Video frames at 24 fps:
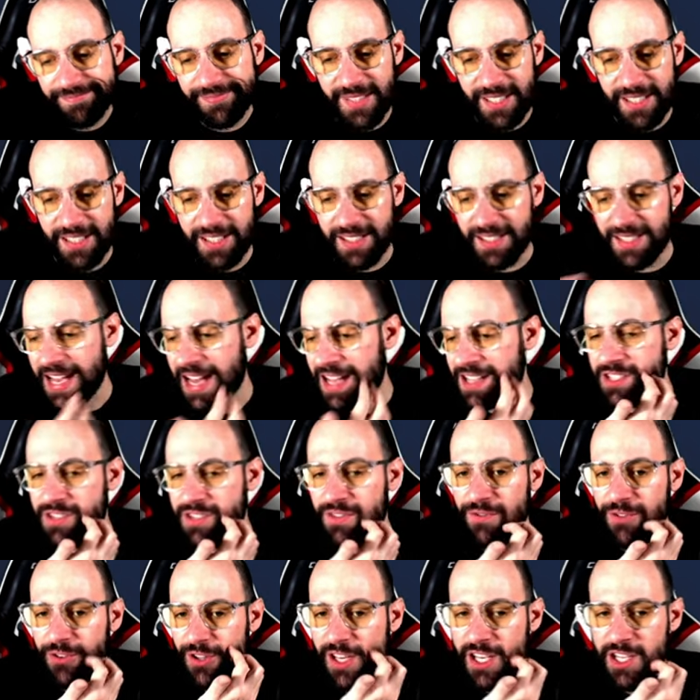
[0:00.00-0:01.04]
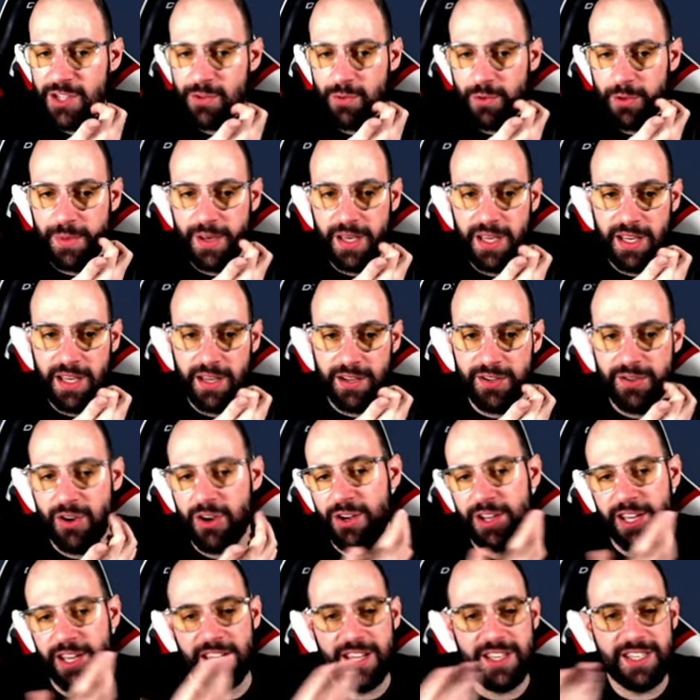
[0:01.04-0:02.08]
the the answer for this will be
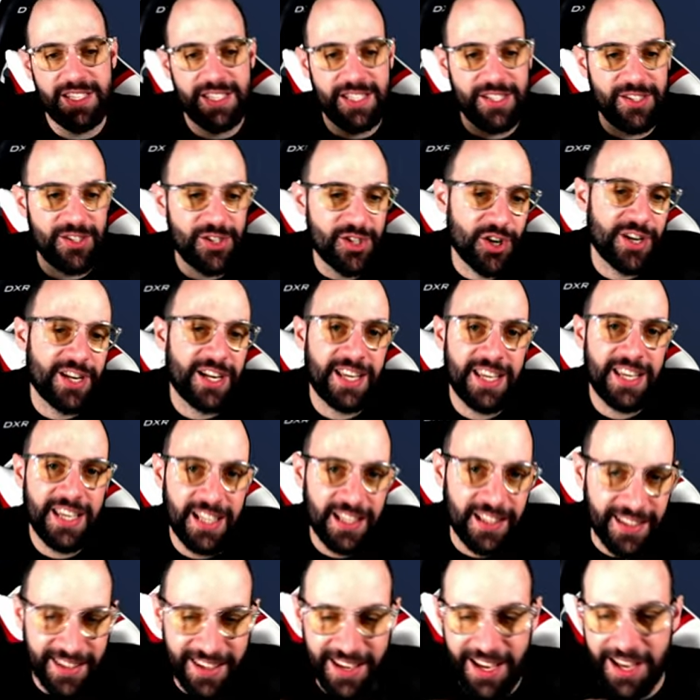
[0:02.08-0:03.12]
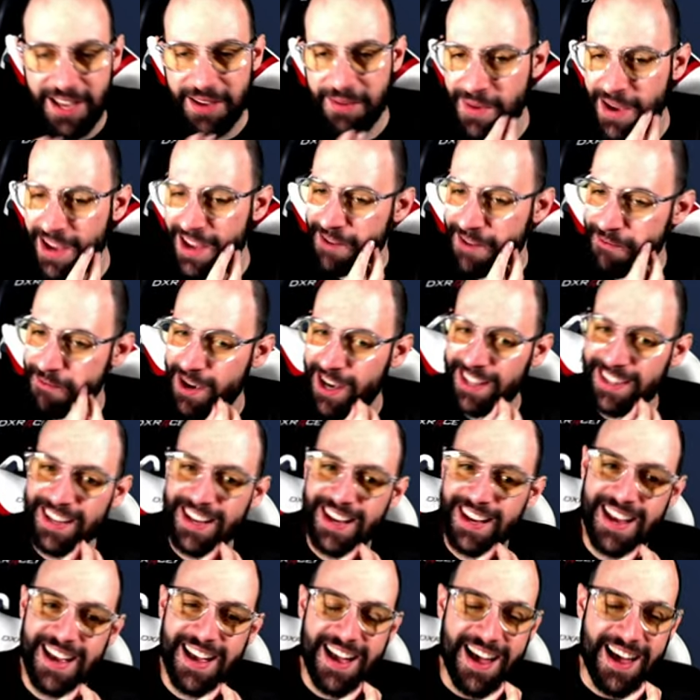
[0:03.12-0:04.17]
okay, join a guild. But
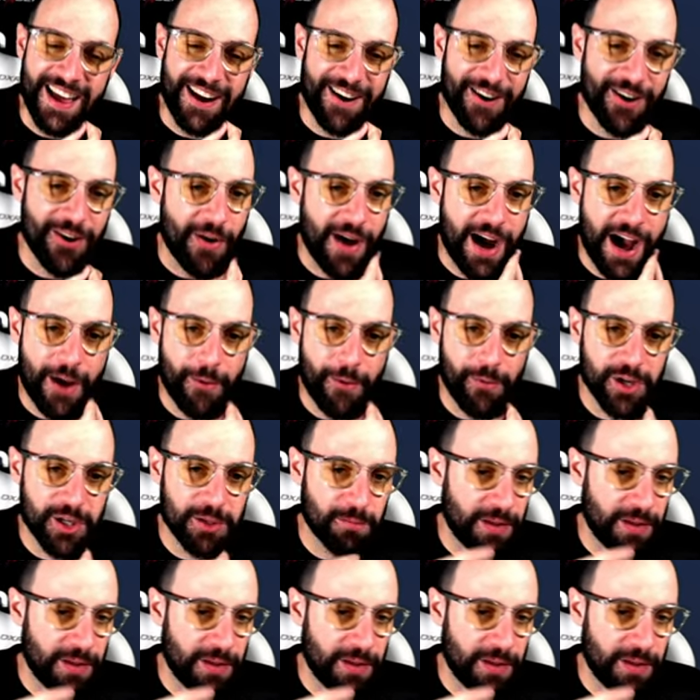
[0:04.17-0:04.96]
I don't know. I was